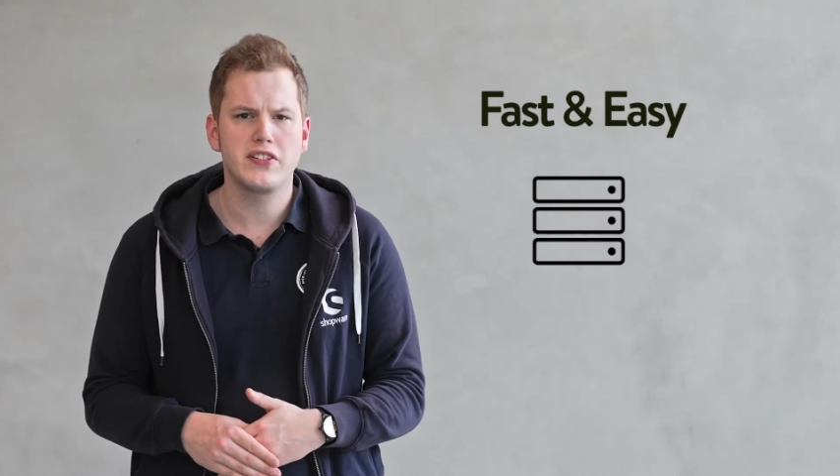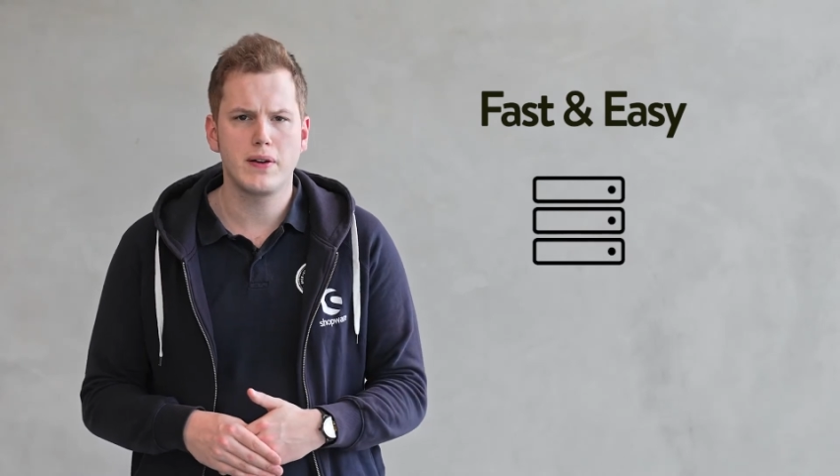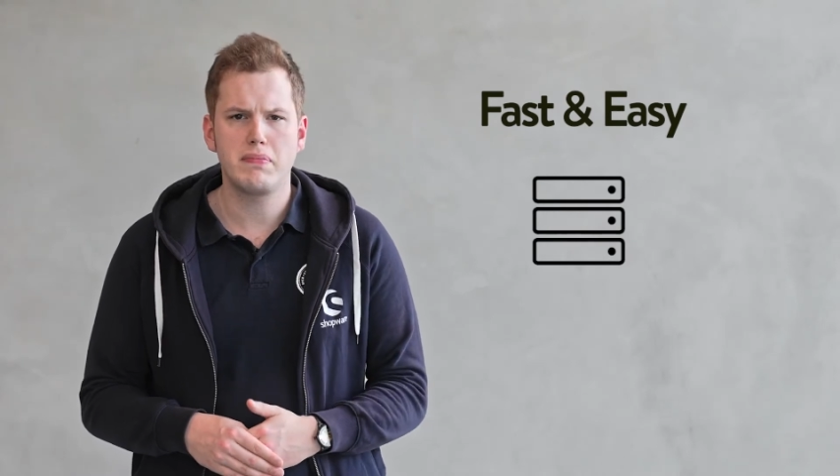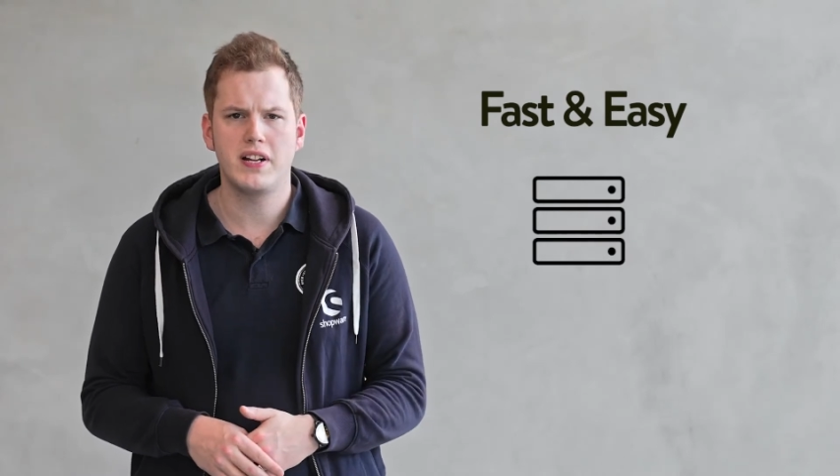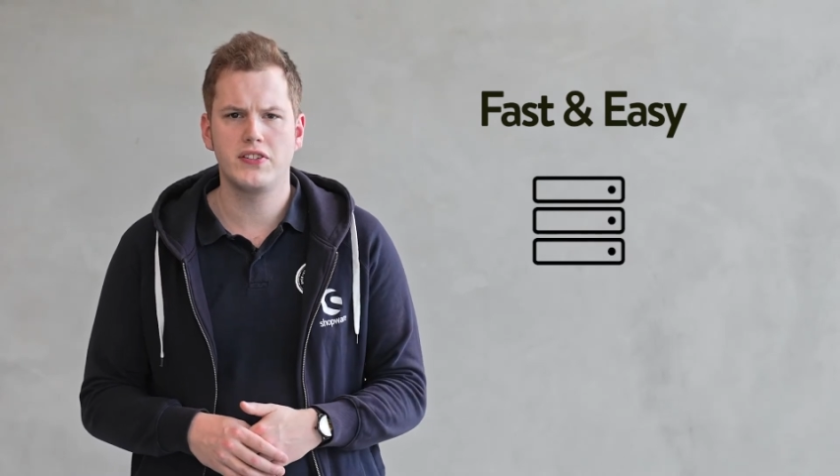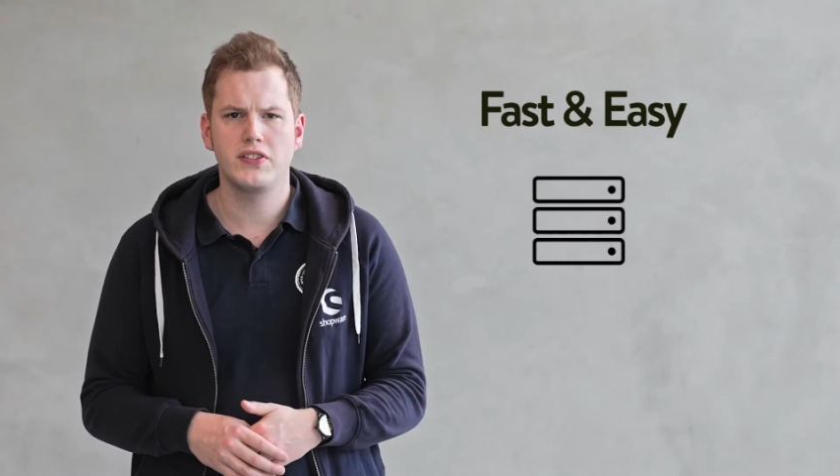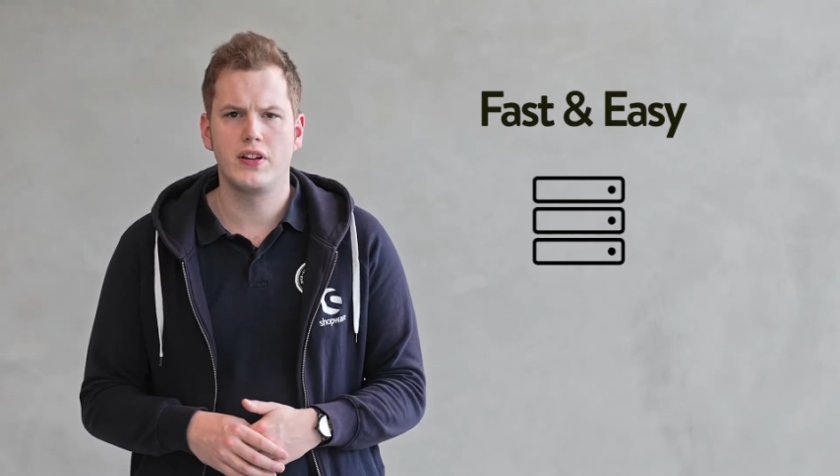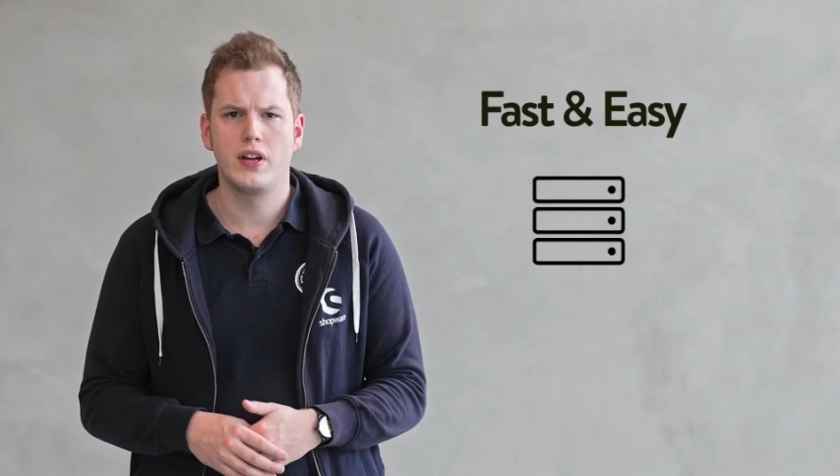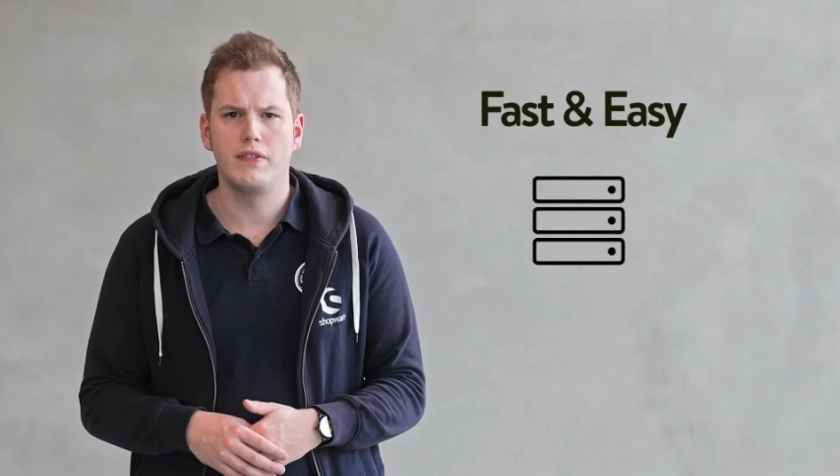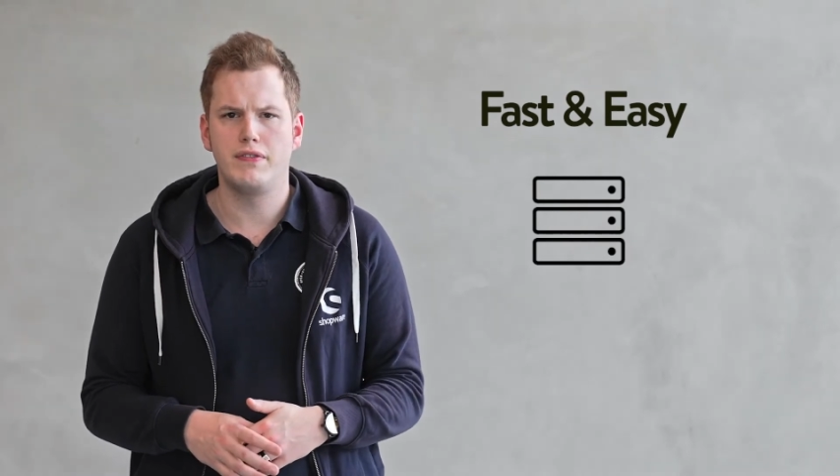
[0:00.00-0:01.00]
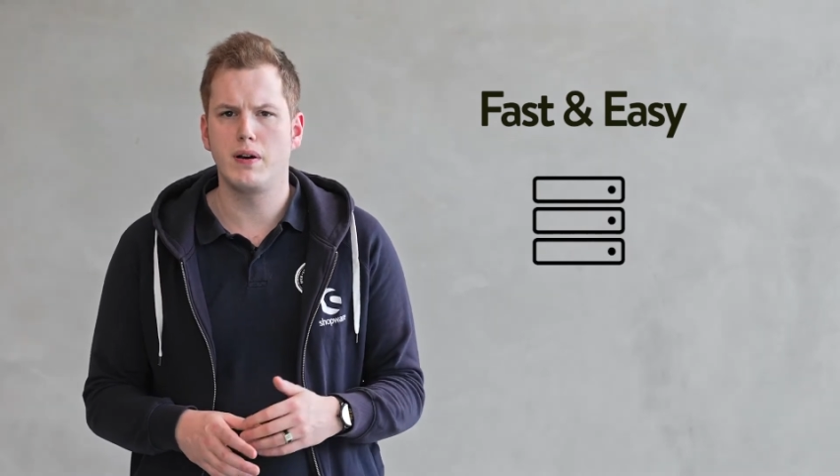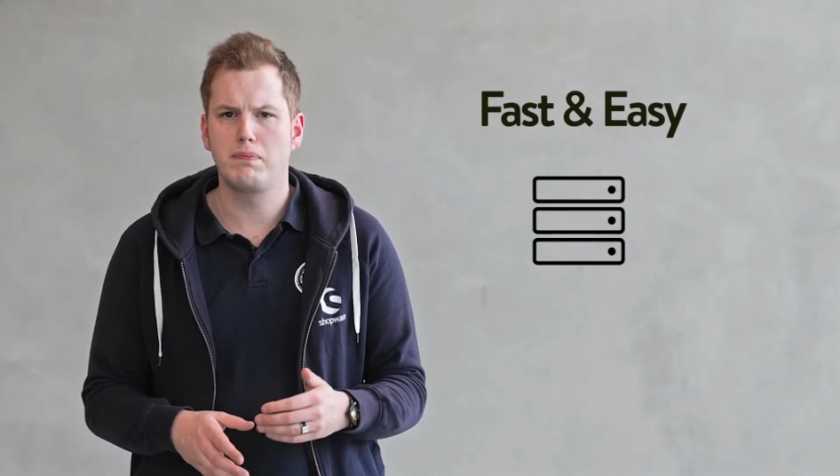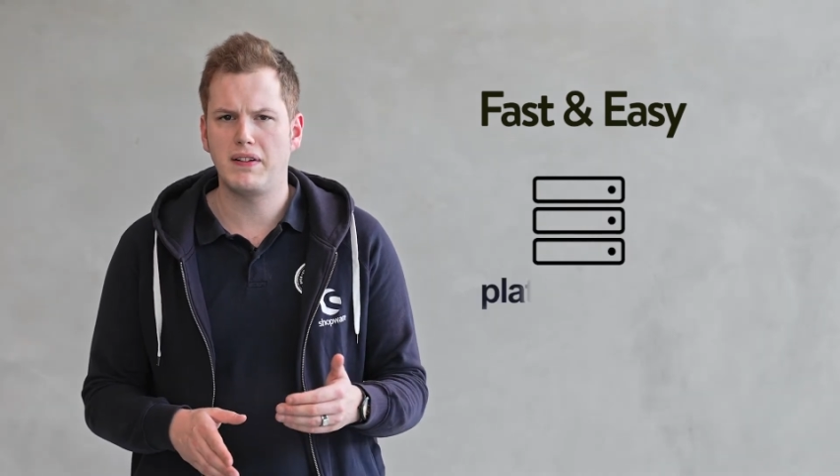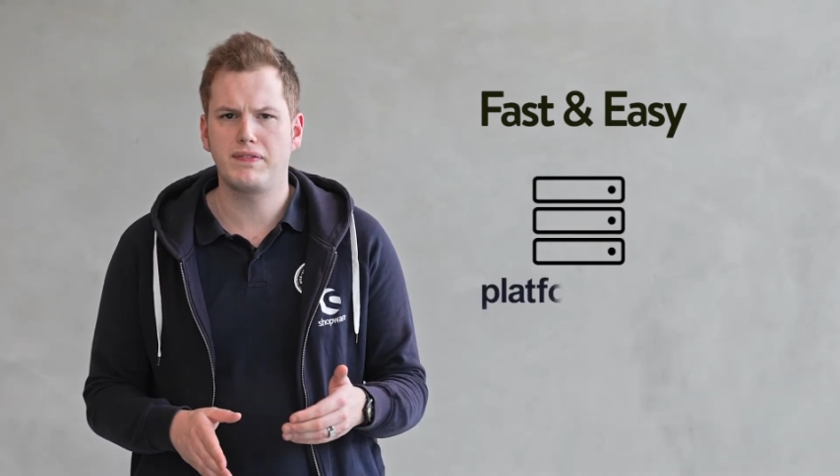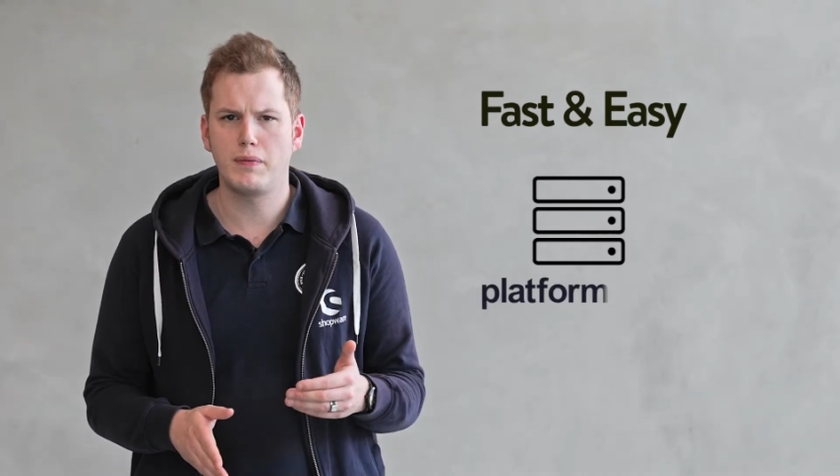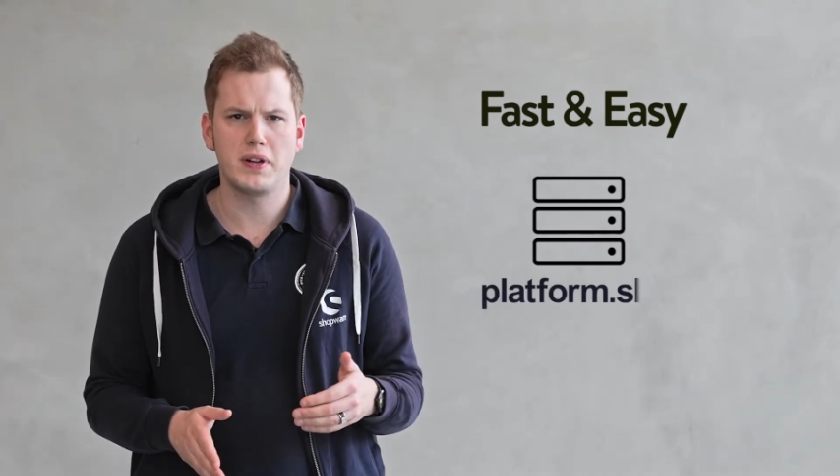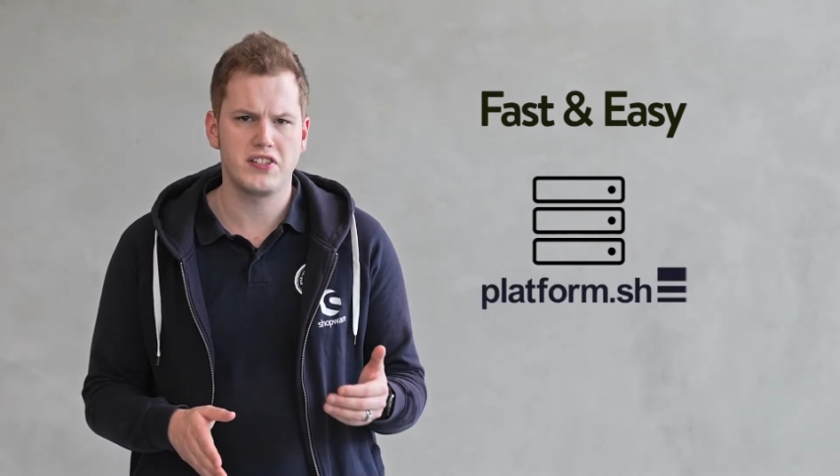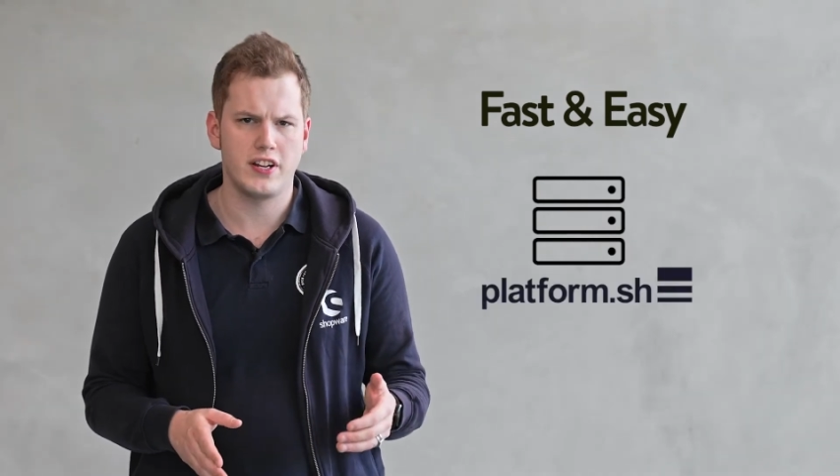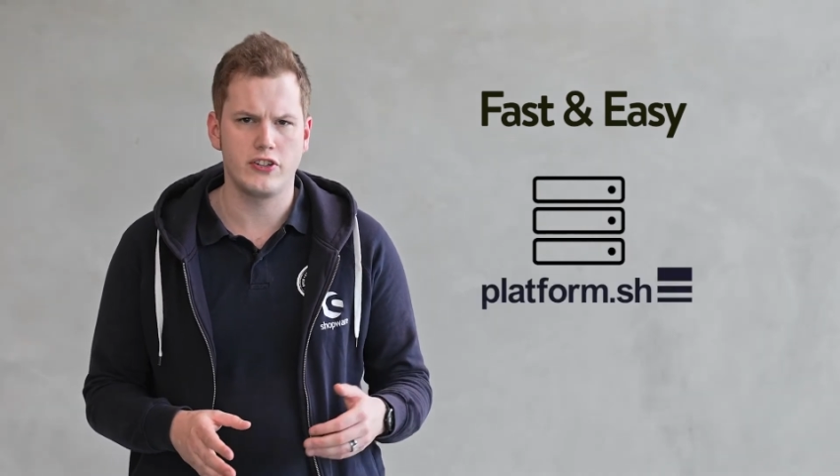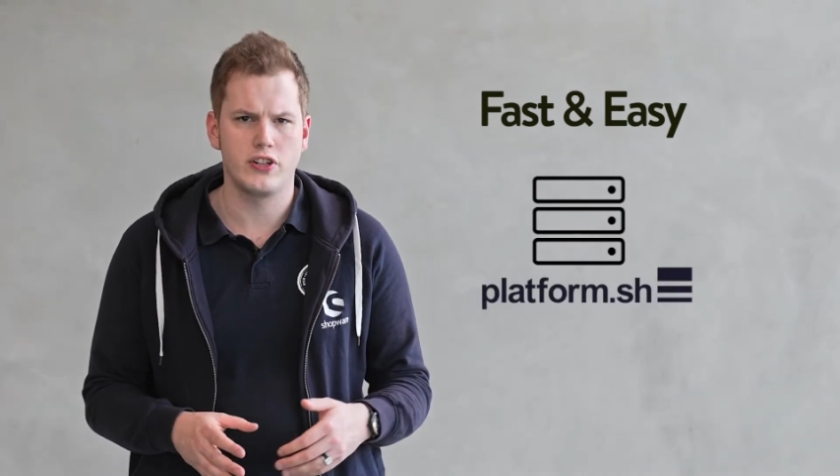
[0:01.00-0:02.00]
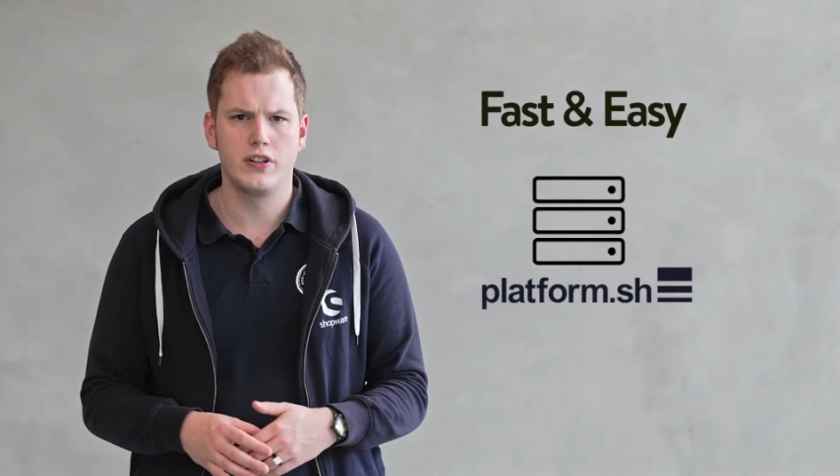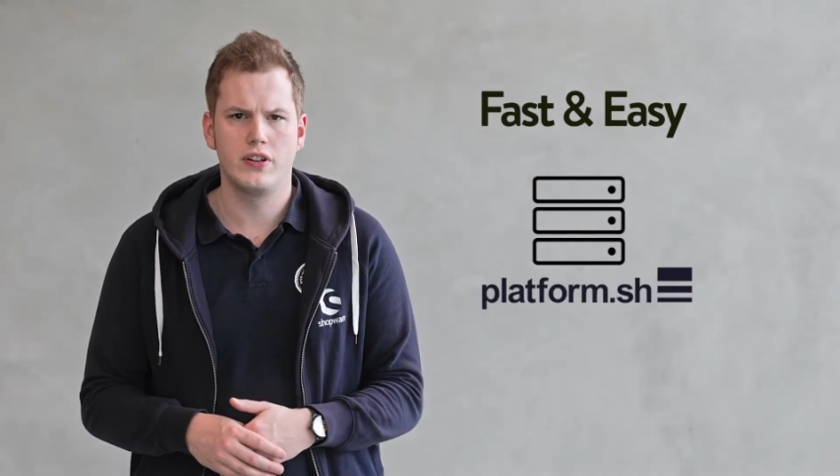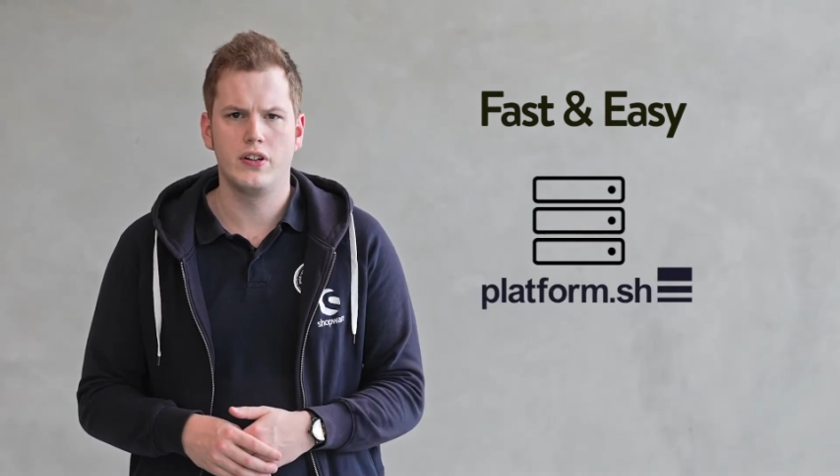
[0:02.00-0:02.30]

templates via Platform SH